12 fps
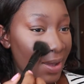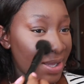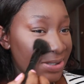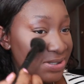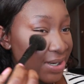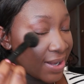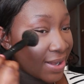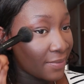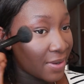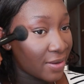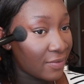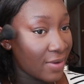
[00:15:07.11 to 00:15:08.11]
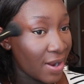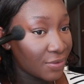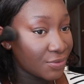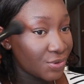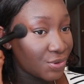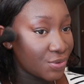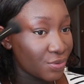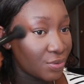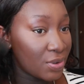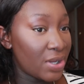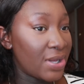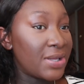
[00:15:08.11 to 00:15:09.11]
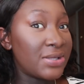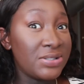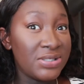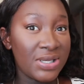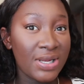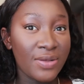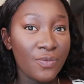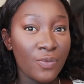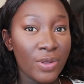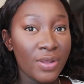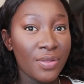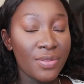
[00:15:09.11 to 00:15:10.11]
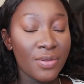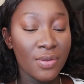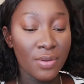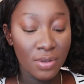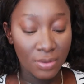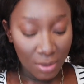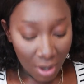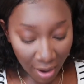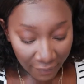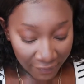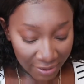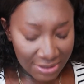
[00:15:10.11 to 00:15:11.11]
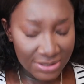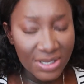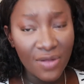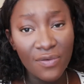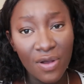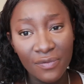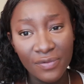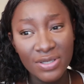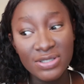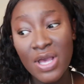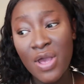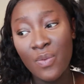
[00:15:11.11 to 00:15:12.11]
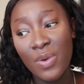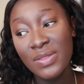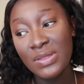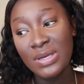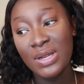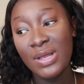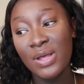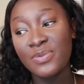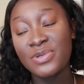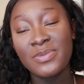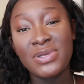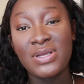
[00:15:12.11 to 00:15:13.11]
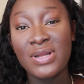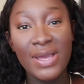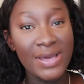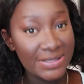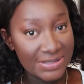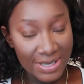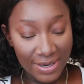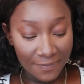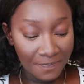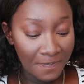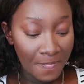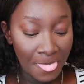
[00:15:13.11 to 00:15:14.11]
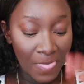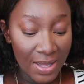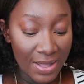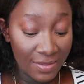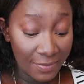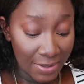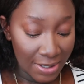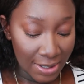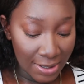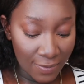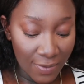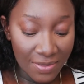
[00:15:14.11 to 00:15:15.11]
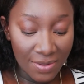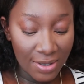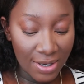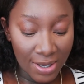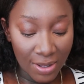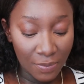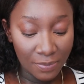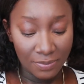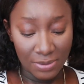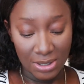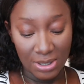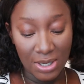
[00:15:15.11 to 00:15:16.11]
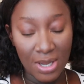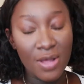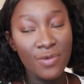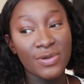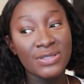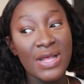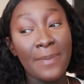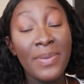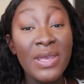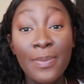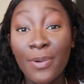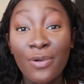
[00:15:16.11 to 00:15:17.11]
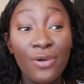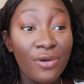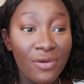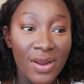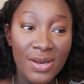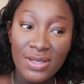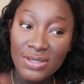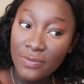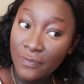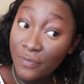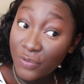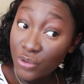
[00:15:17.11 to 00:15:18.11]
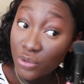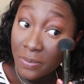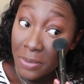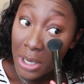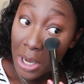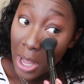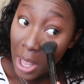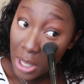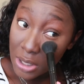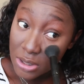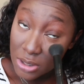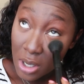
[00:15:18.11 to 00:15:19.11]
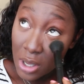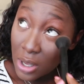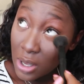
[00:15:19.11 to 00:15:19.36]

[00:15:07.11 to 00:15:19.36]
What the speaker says: I started coming around to dealing with confidence, self-confidence. One thing that helped me, like I said in the beginning, one thing that helped me was that people already viewed me as